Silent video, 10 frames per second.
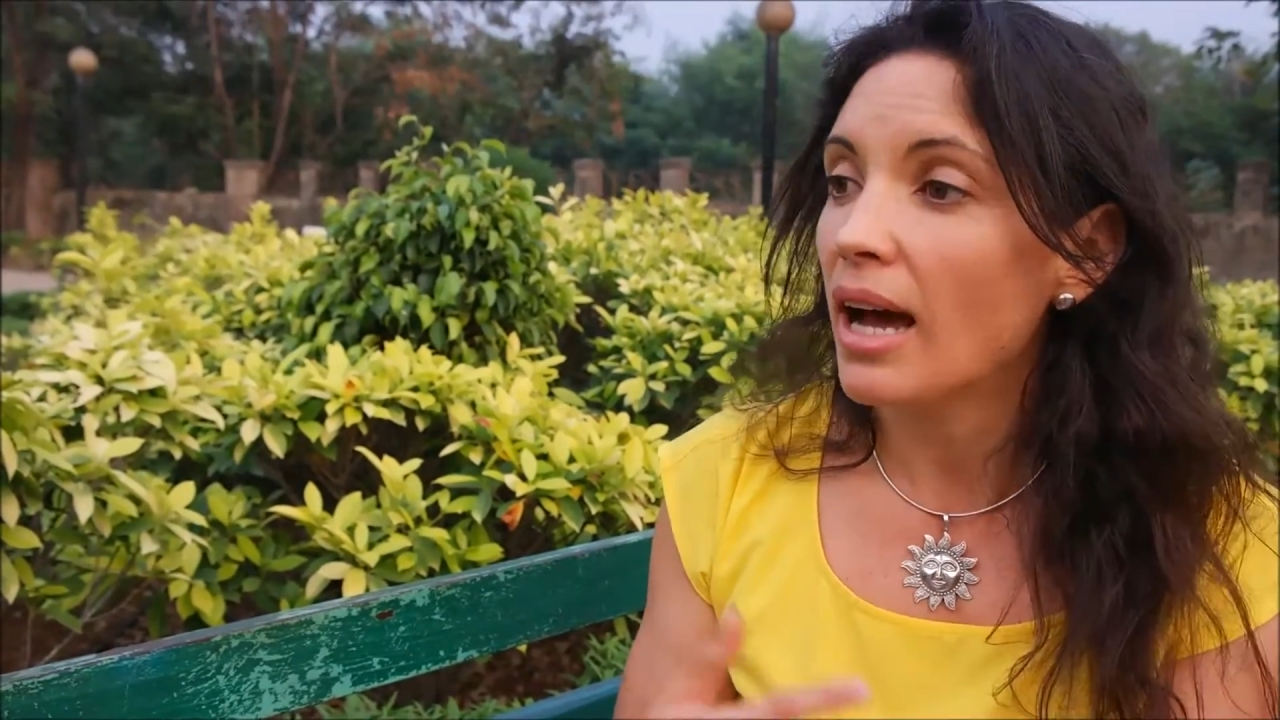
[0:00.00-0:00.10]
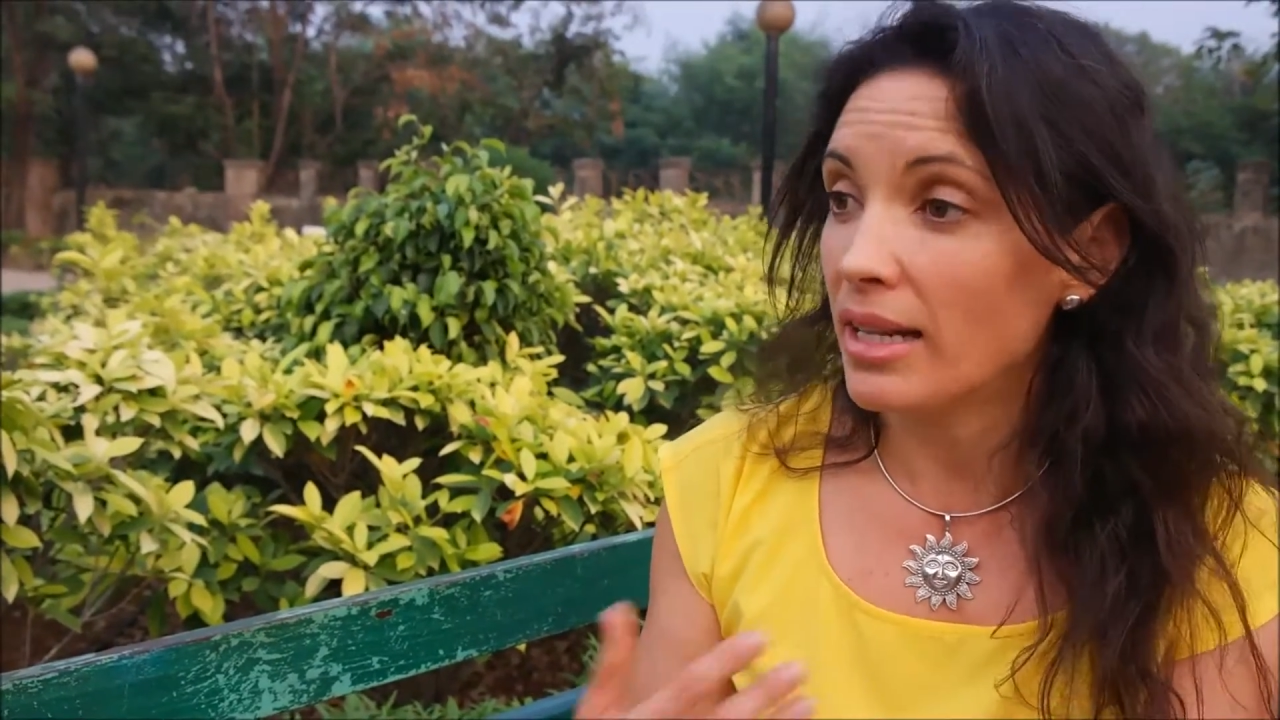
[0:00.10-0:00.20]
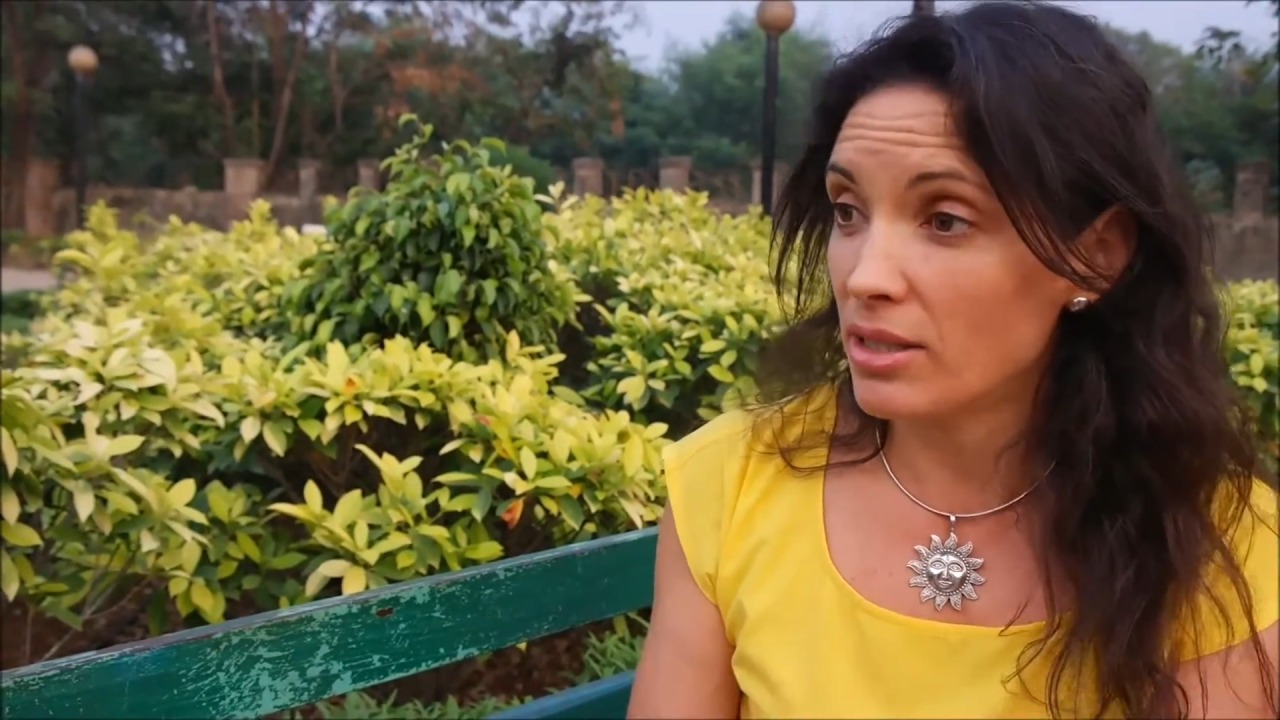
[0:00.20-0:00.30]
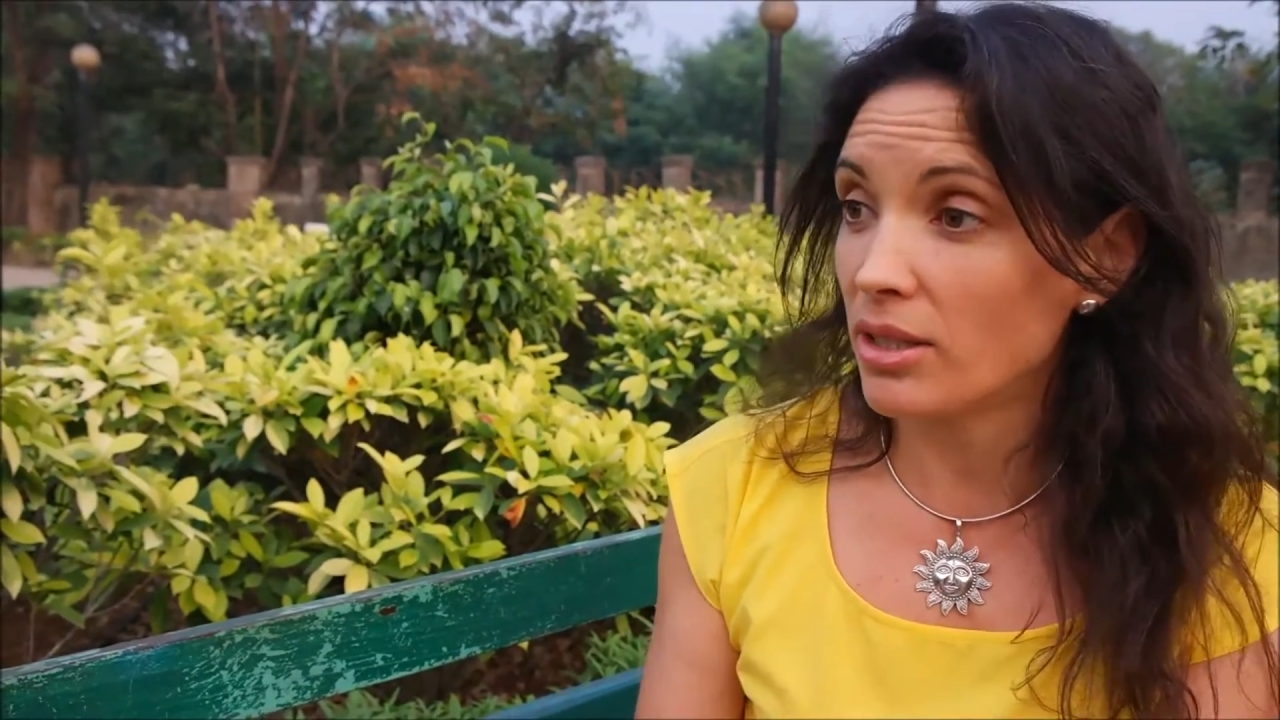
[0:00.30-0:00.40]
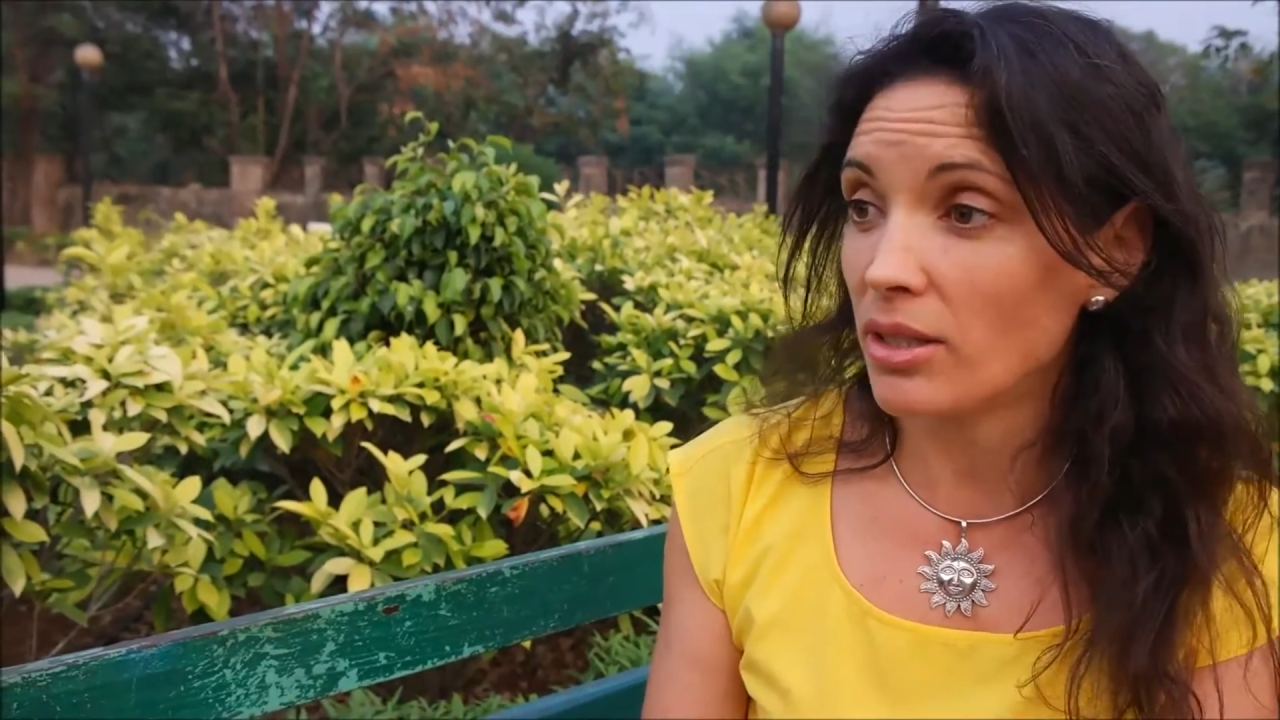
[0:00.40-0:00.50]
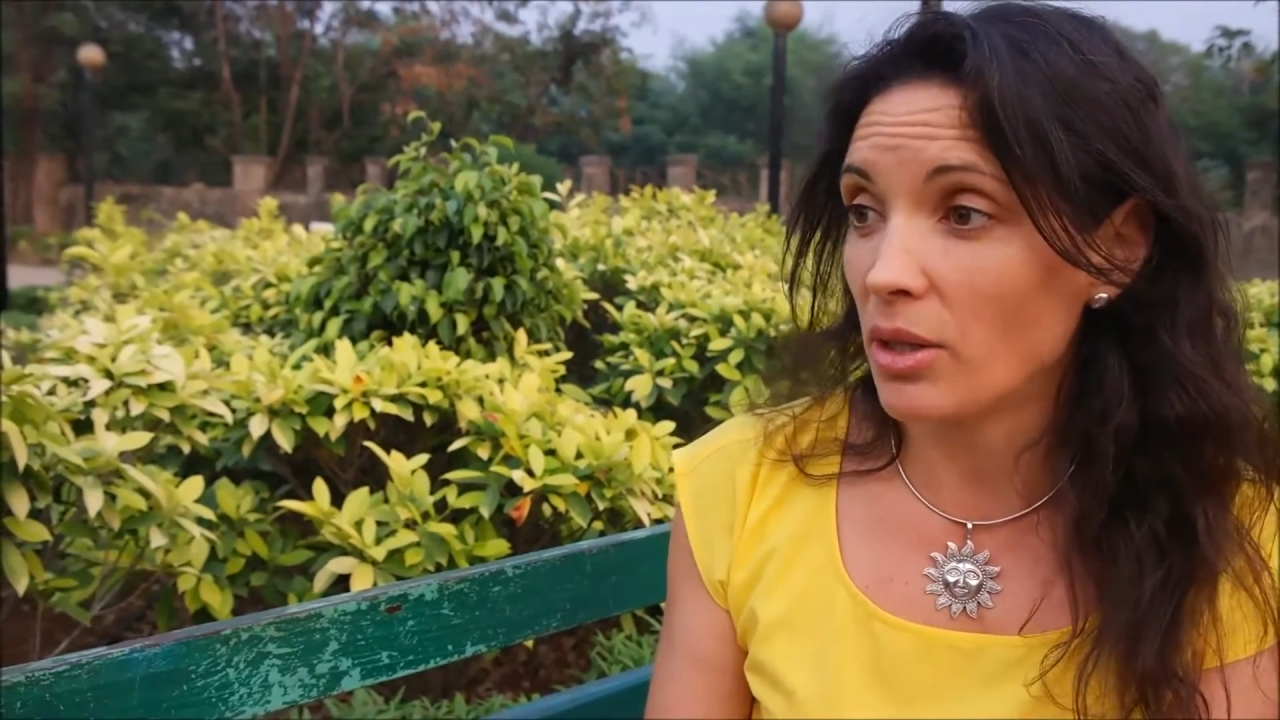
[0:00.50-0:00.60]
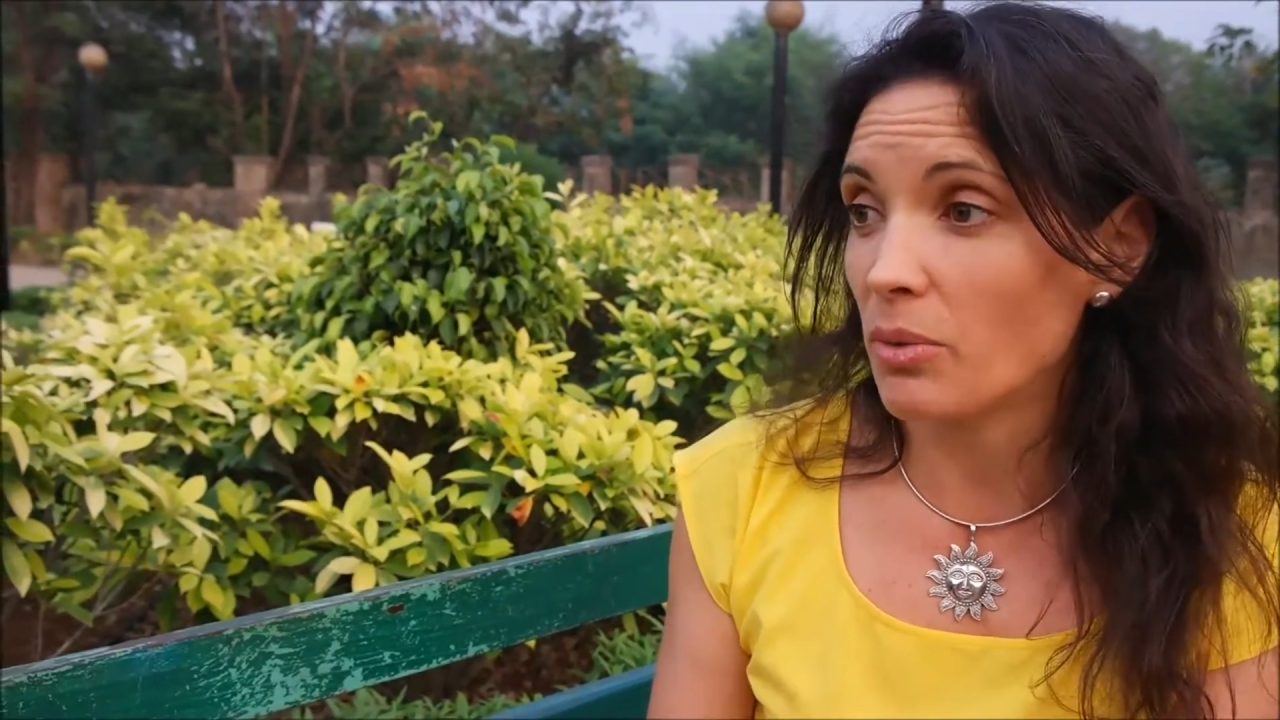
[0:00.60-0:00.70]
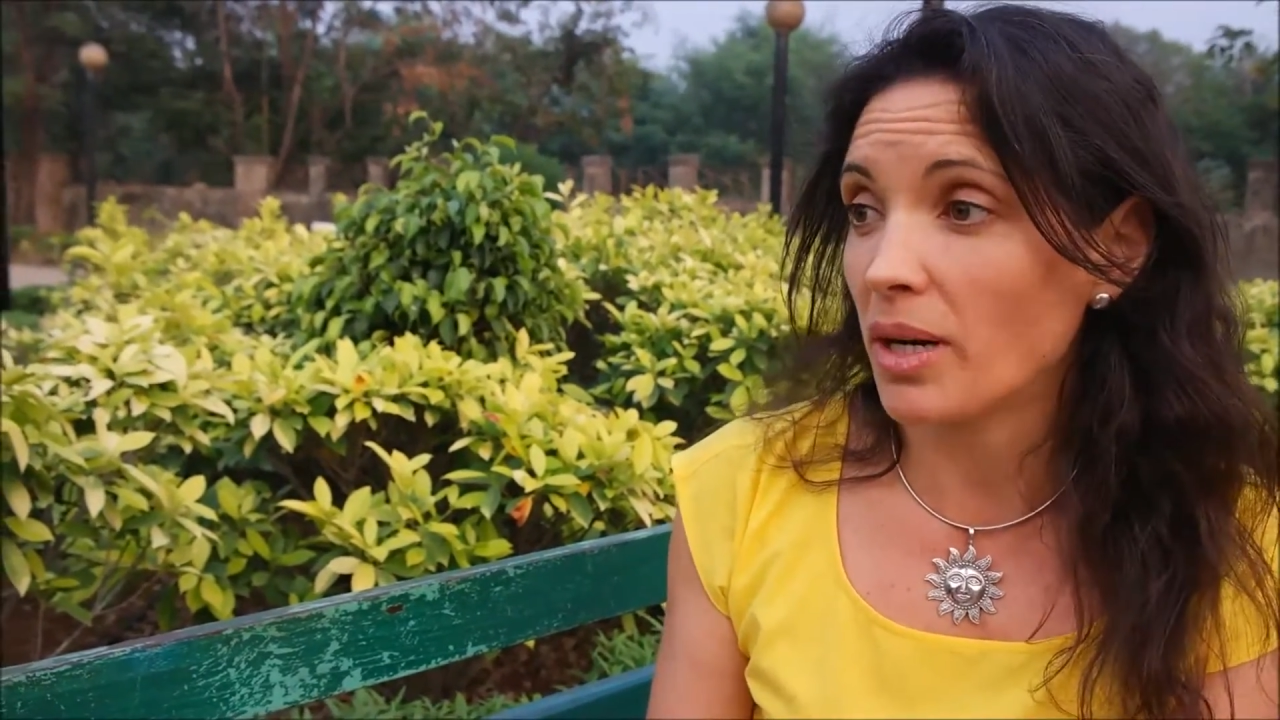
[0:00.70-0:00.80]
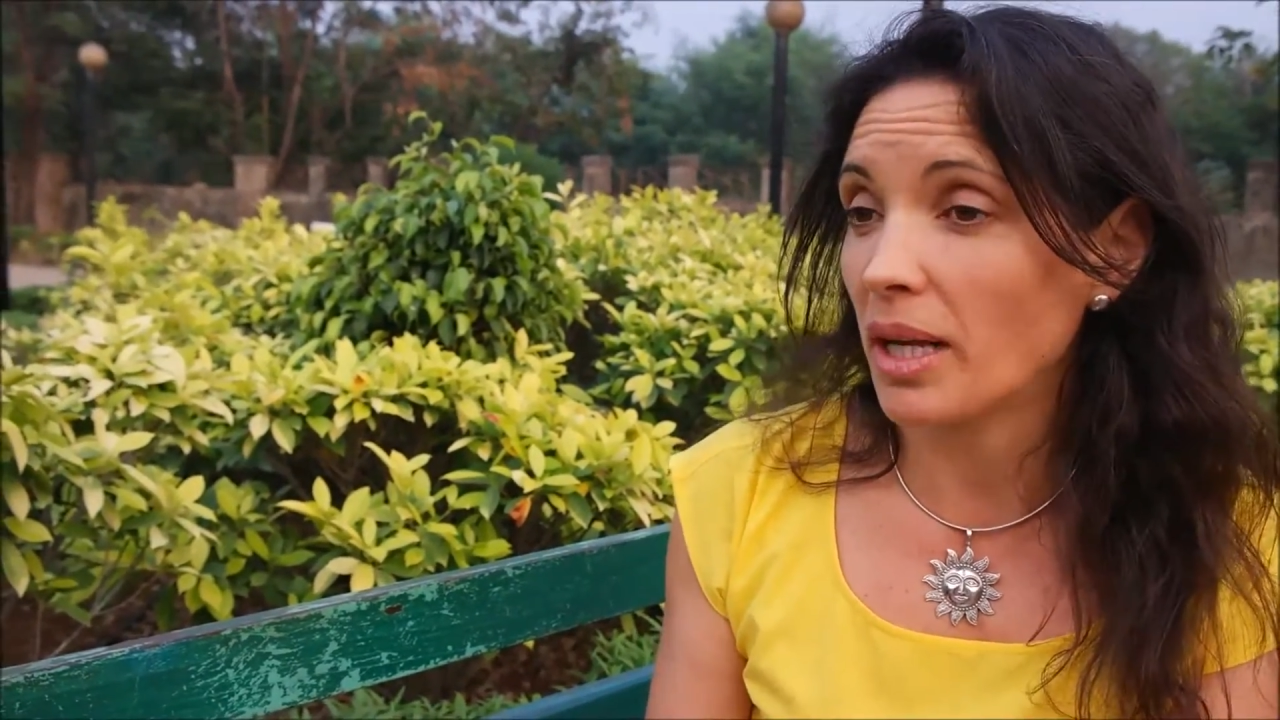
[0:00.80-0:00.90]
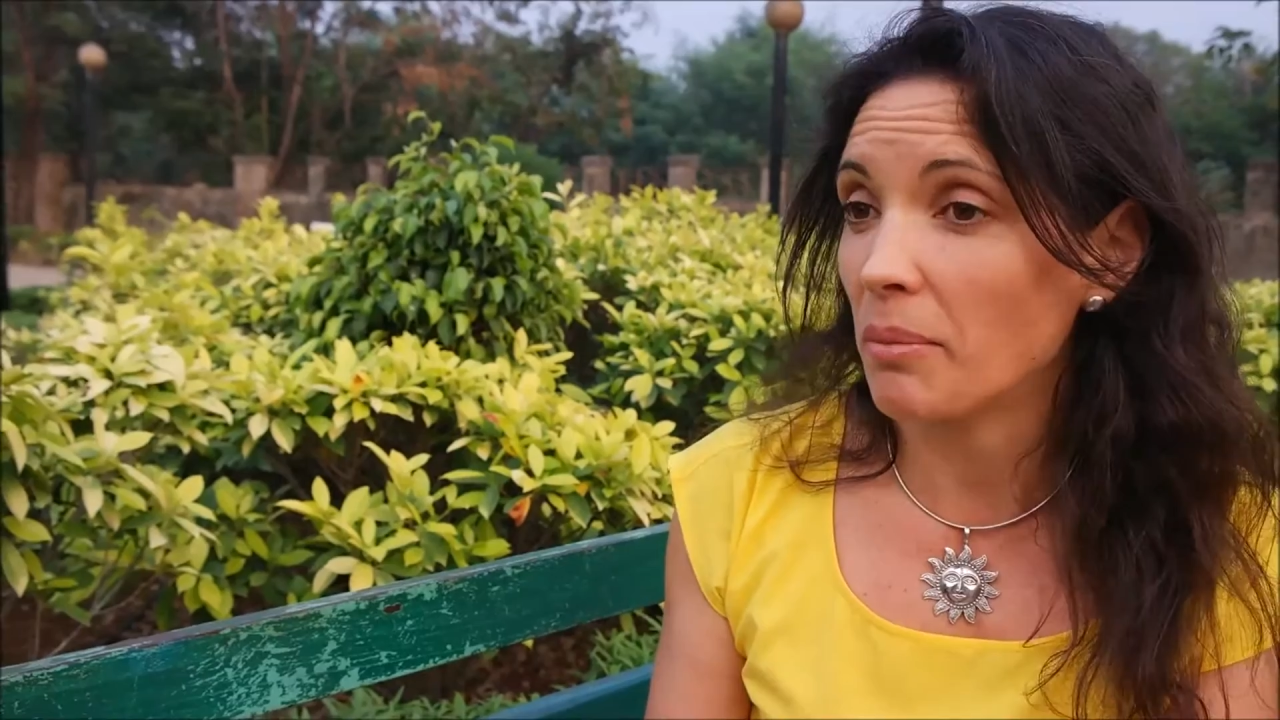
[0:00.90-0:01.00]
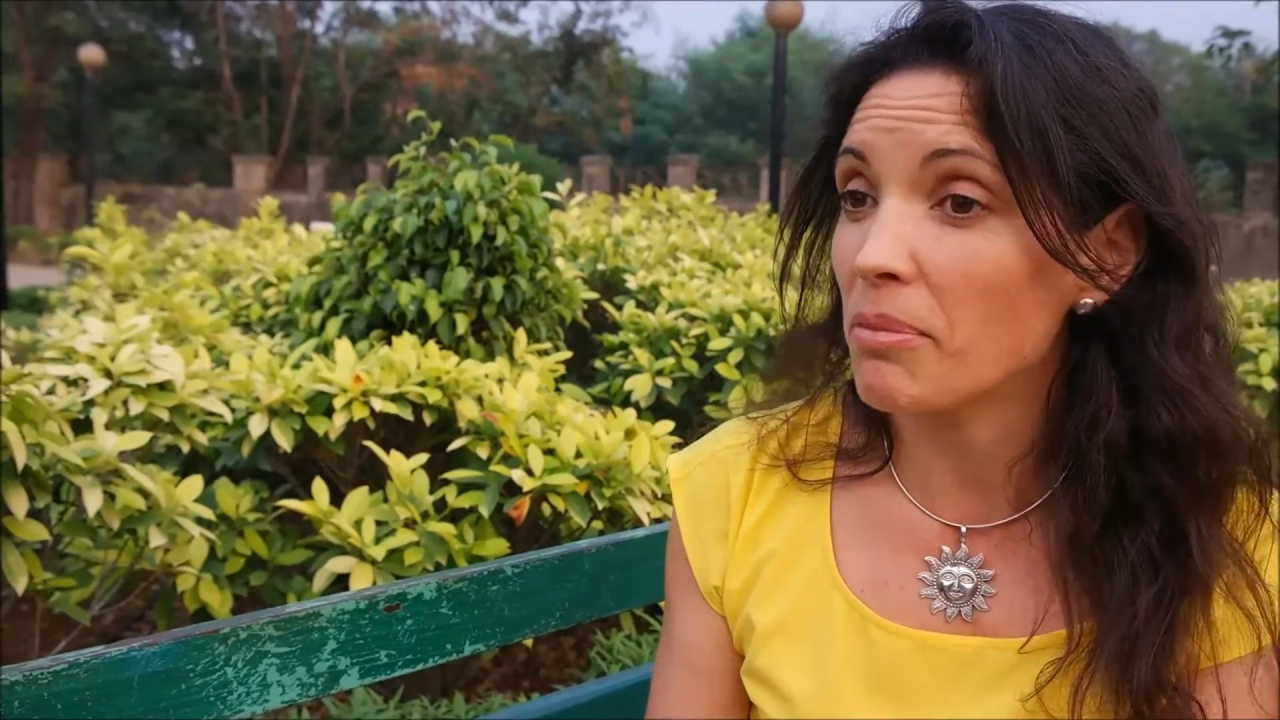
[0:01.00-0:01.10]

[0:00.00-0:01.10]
I started running.